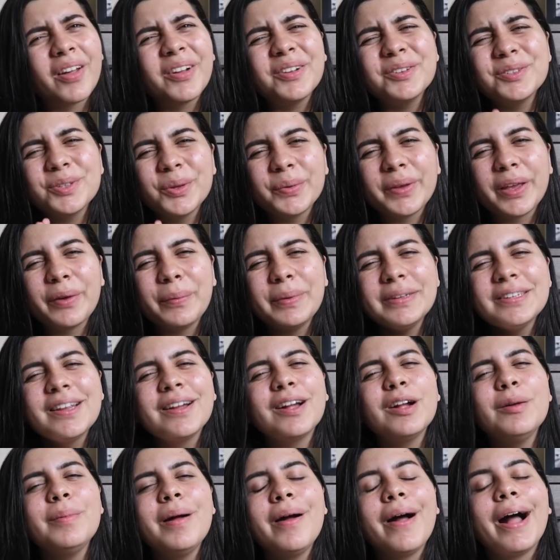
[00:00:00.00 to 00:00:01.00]
Also, can we
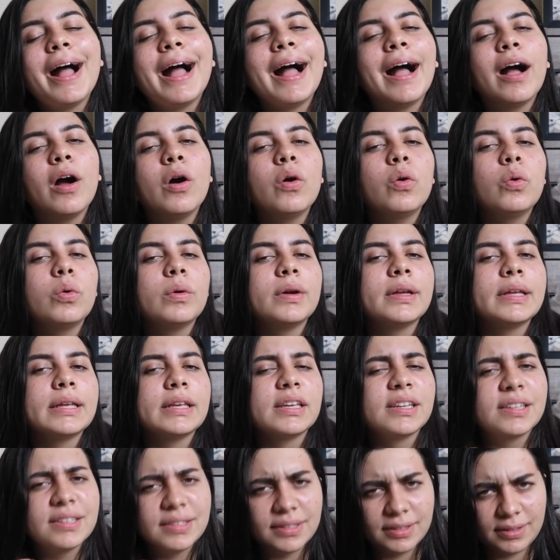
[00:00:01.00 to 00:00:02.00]
talk about how
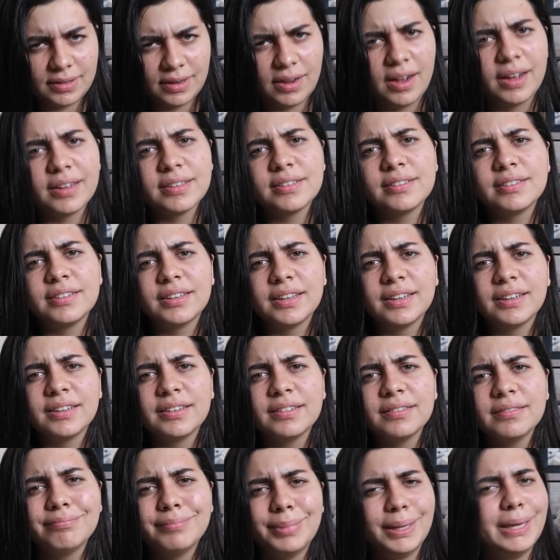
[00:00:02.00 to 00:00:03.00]

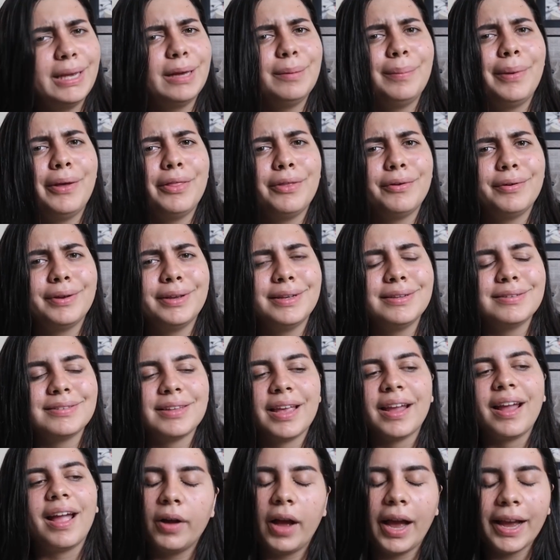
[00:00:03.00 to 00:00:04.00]
exhausting being a mother is?
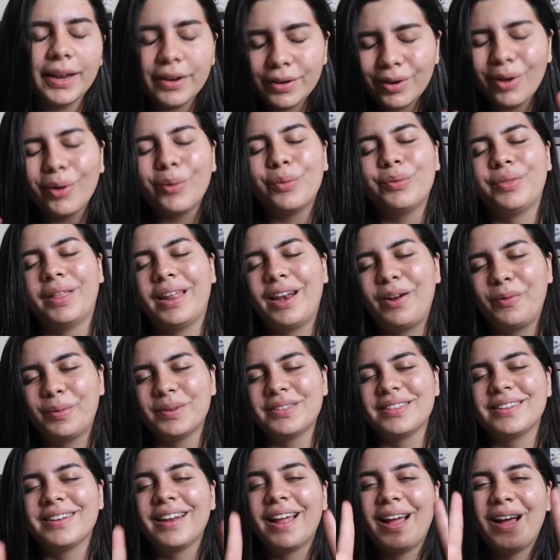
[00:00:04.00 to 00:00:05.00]
Like, I know that I
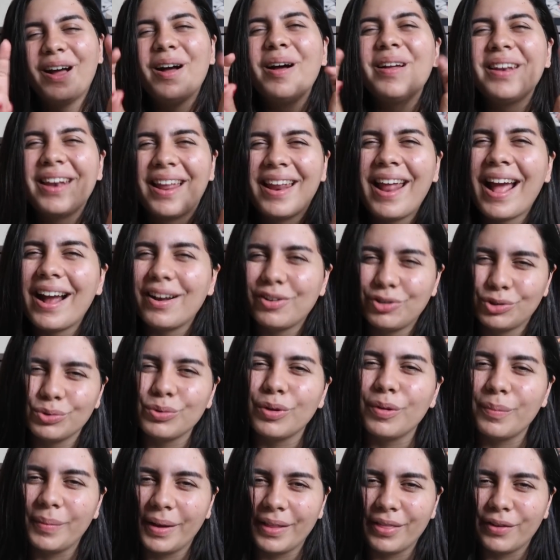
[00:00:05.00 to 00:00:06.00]
wasn't an
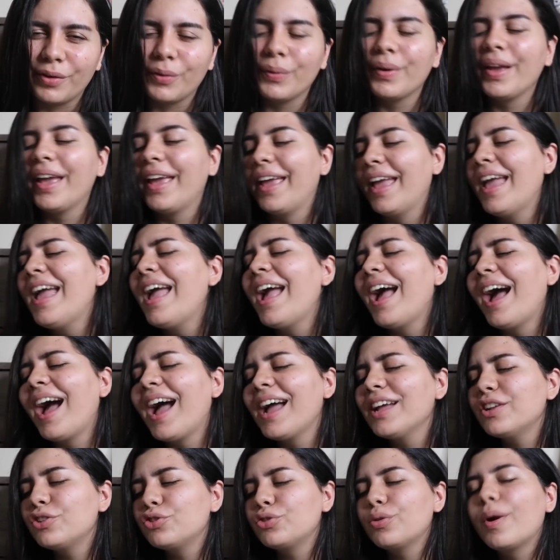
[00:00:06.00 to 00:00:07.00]
actual mother, okay?
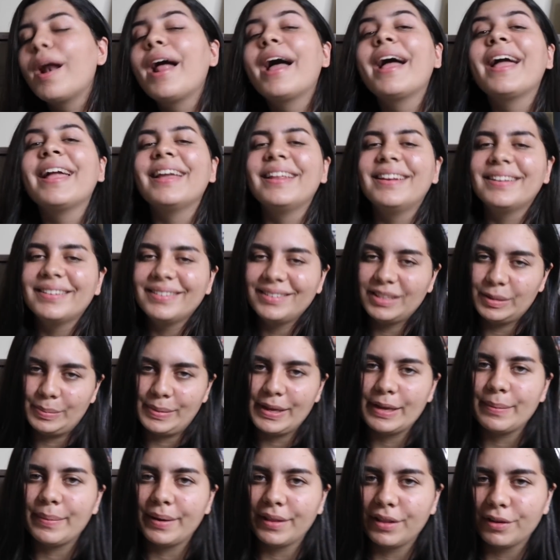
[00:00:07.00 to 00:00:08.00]
I tried to
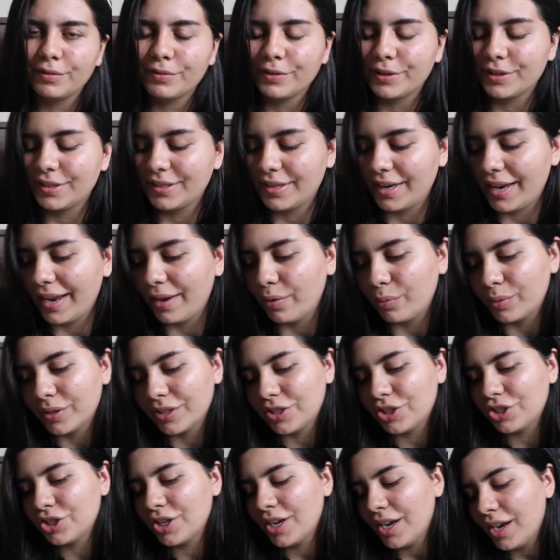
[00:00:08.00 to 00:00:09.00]
be a mother for today,
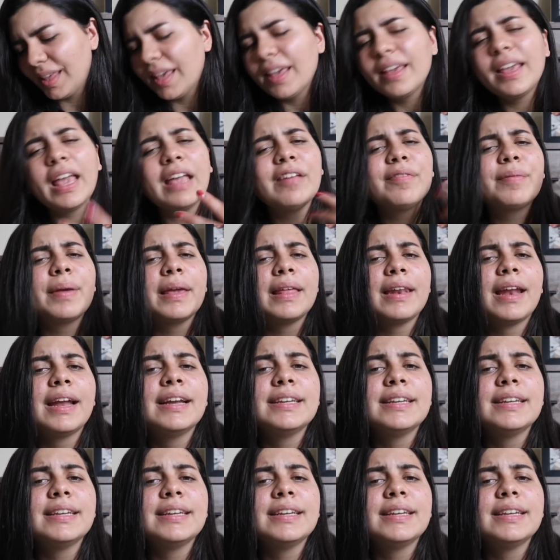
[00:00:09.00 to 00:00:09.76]
which it gave me an